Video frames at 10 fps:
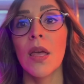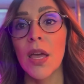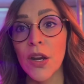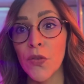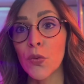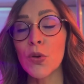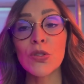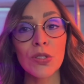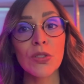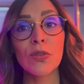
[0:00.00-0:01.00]
And of course,
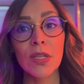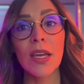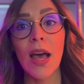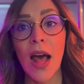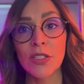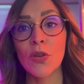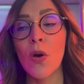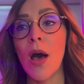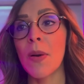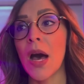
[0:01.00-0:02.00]
you need to think also
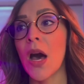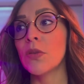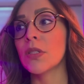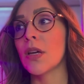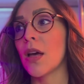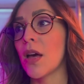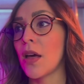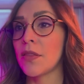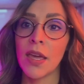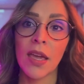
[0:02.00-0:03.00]
about
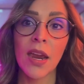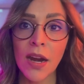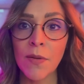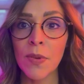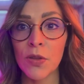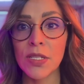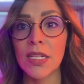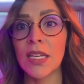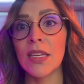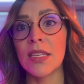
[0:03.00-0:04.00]
uh, the air
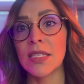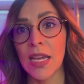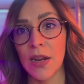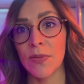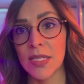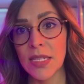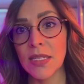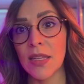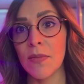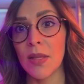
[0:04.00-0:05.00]
velocity inside of the
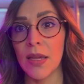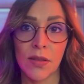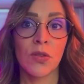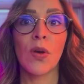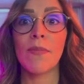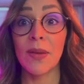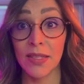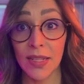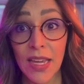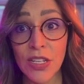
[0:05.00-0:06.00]
system, like you have
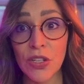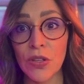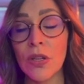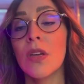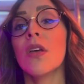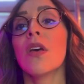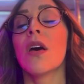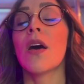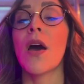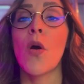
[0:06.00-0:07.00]
ventilation.
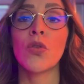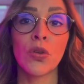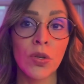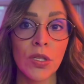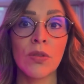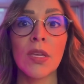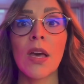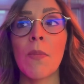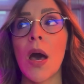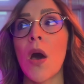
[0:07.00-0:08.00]
Uh, you need to think
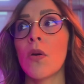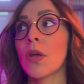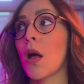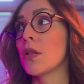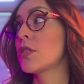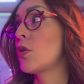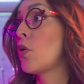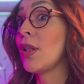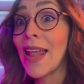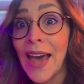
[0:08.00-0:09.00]
about
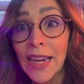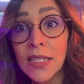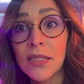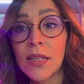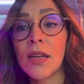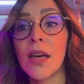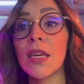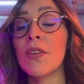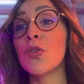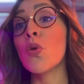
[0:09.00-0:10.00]
also light. Uh,
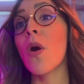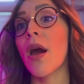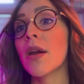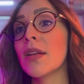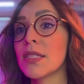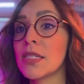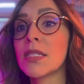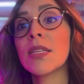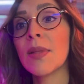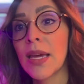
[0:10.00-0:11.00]
if you are in a
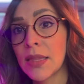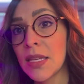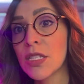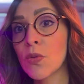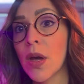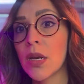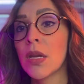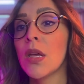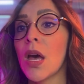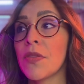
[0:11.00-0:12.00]
system like this one,
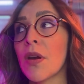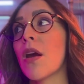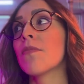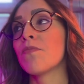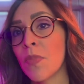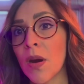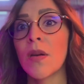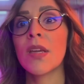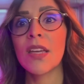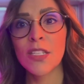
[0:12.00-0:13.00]
there are
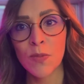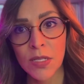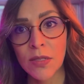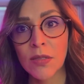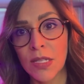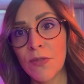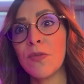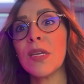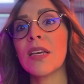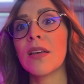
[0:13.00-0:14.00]
very
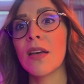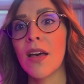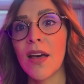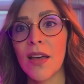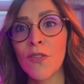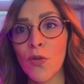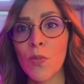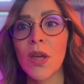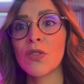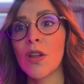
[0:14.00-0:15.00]
specific uh,
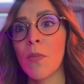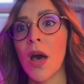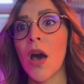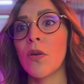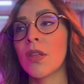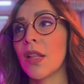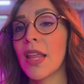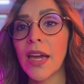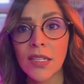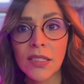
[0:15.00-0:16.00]
information about the
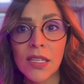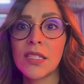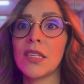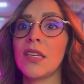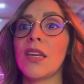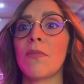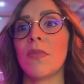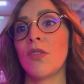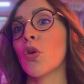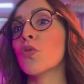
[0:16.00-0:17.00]
light intensity, and
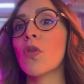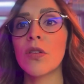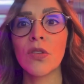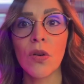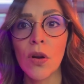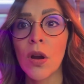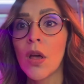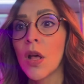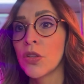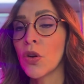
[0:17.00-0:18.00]
we don't run your,
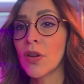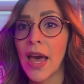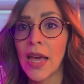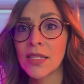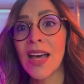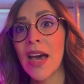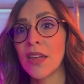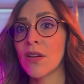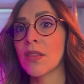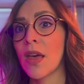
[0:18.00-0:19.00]
your lights
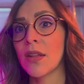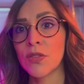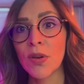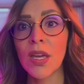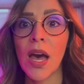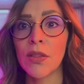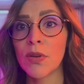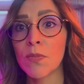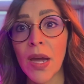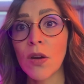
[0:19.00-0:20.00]
higher than three
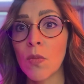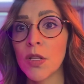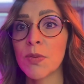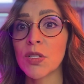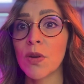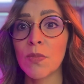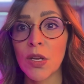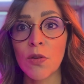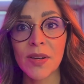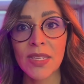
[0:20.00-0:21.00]
hundred micromoles per square
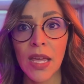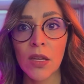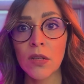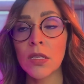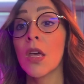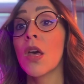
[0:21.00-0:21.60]
meter per second